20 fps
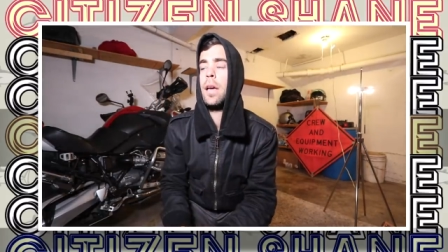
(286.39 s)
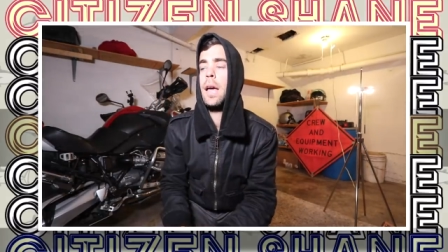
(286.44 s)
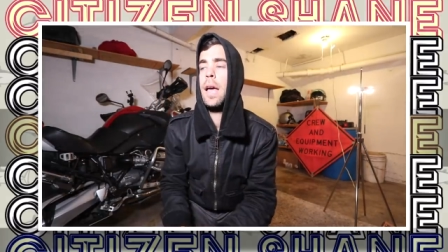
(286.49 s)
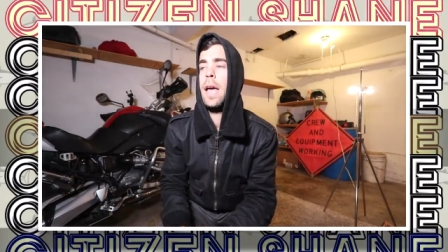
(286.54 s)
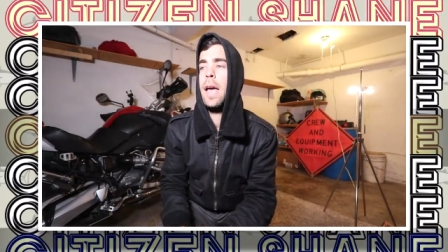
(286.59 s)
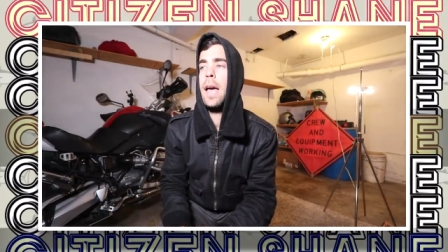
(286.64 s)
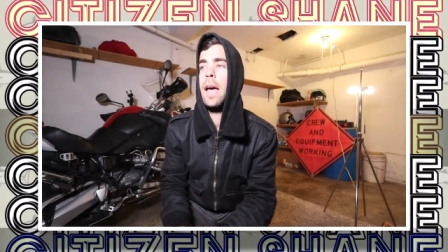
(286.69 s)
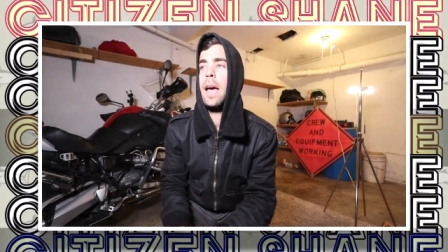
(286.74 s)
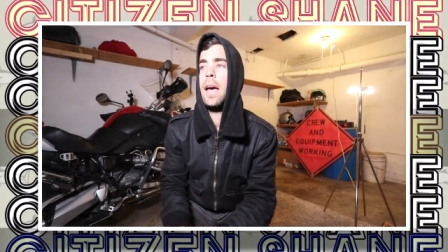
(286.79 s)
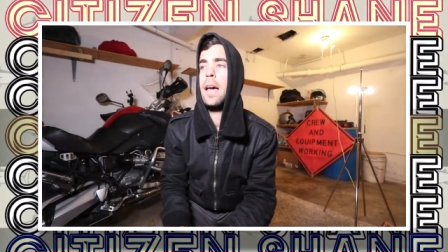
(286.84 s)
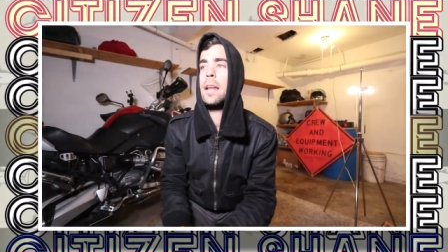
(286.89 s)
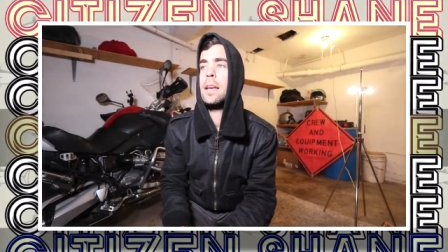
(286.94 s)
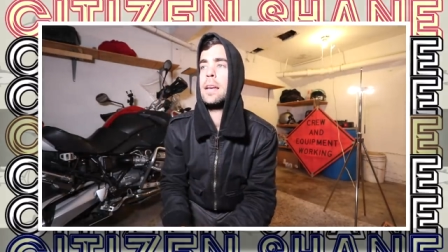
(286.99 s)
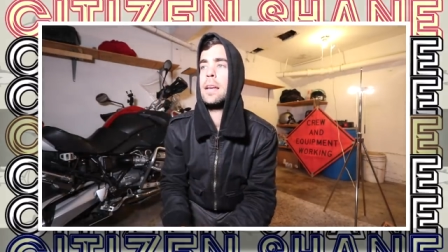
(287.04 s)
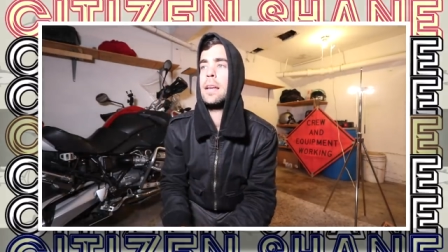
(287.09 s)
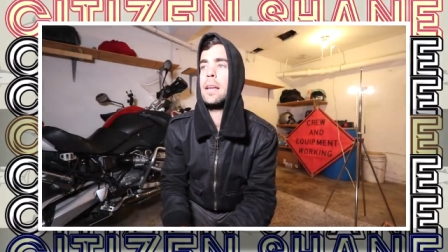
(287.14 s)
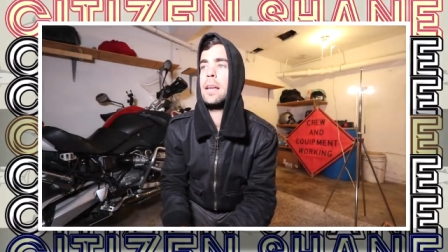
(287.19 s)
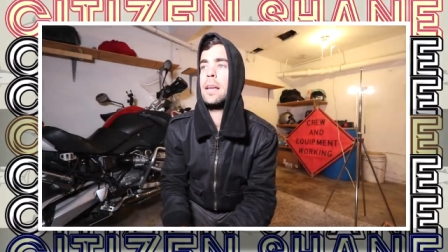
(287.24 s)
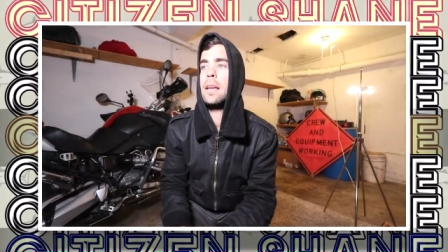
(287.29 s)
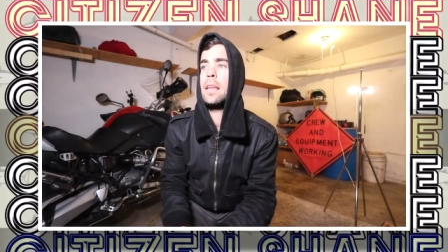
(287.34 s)

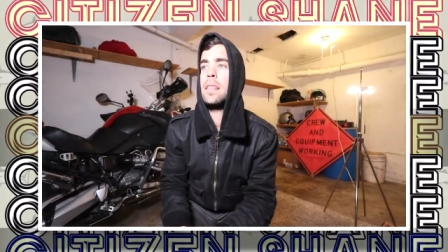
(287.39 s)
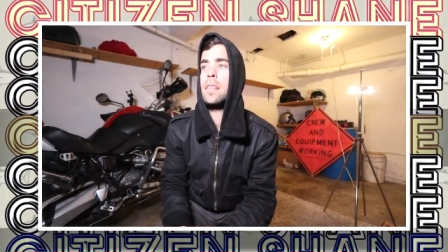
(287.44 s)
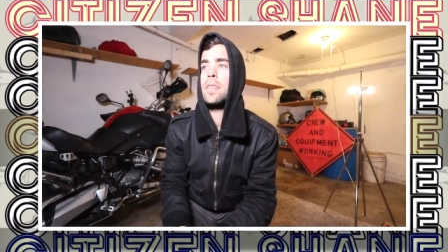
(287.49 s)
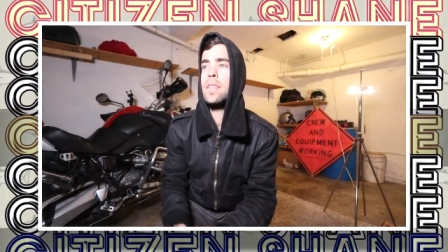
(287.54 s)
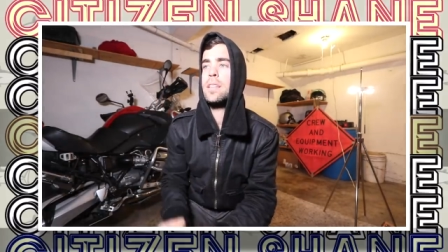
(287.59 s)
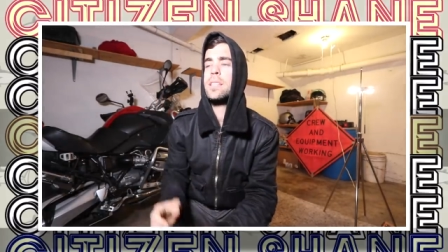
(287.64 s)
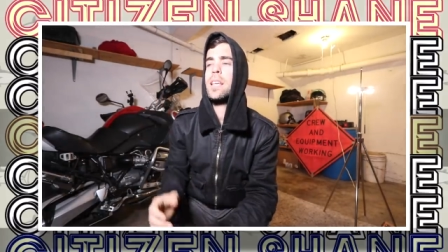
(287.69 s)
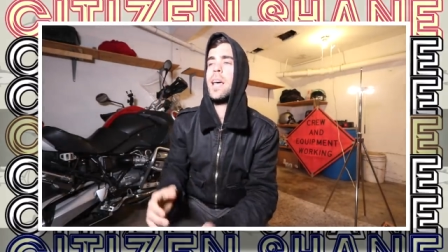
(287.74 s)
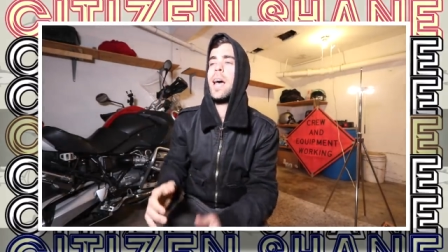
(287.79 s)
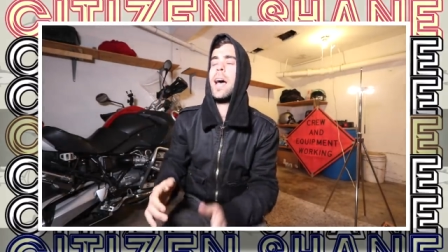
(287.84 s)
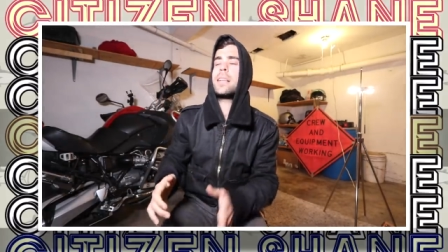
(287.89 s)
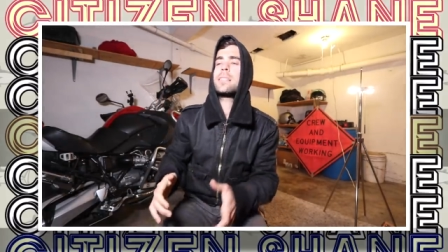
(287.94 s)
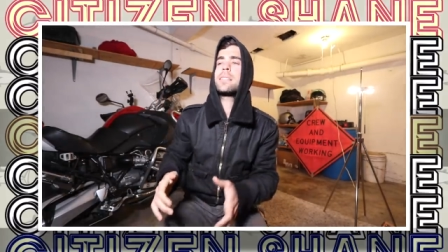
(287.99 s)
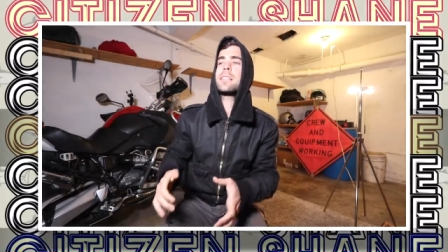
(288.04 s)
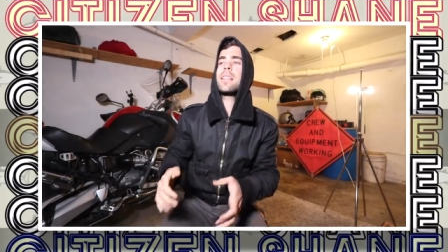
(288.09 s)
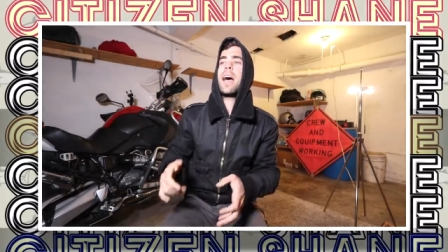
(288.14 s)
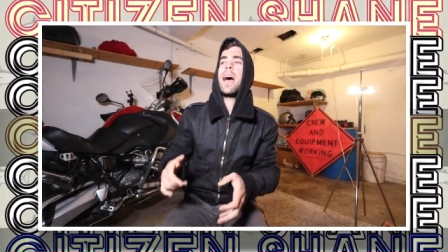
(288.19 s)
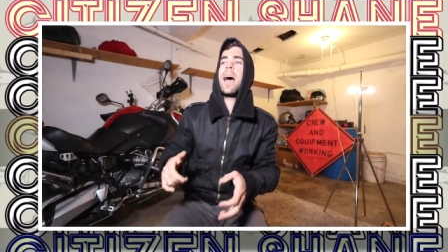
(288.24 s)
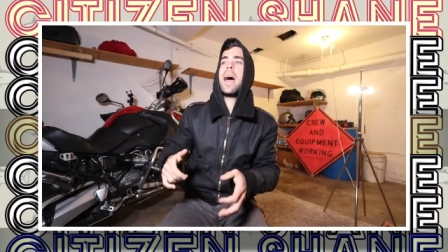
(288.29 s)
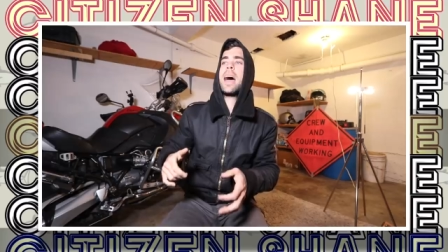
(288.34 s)
And this has
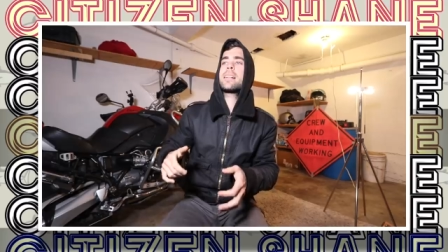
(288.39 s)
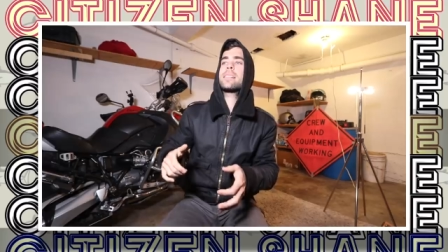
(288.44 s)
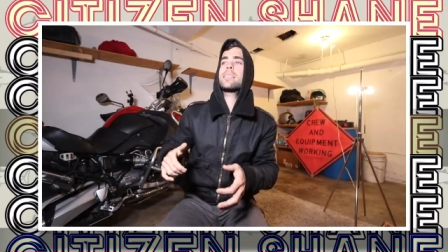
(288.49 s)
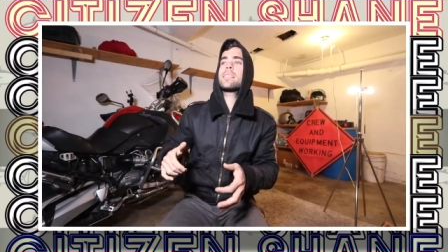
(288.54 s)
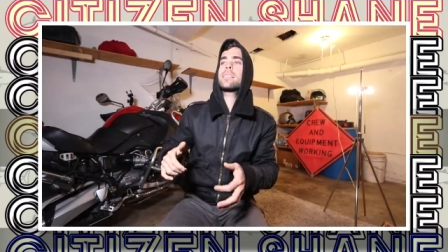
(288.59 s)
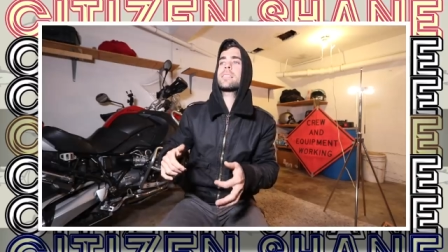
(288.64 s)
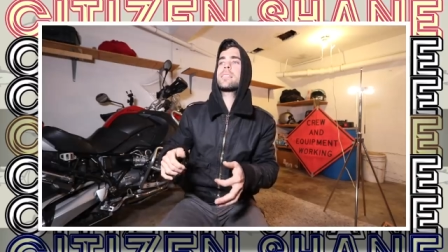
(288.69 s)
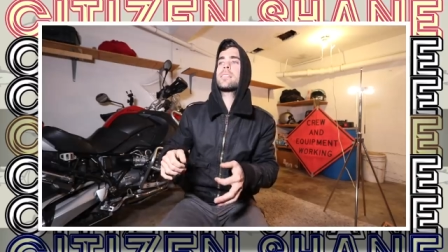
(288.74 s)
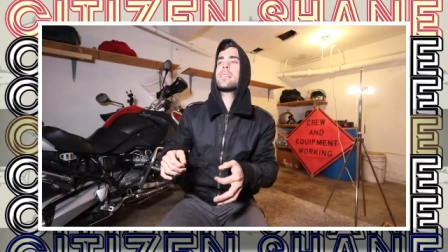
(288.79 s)
that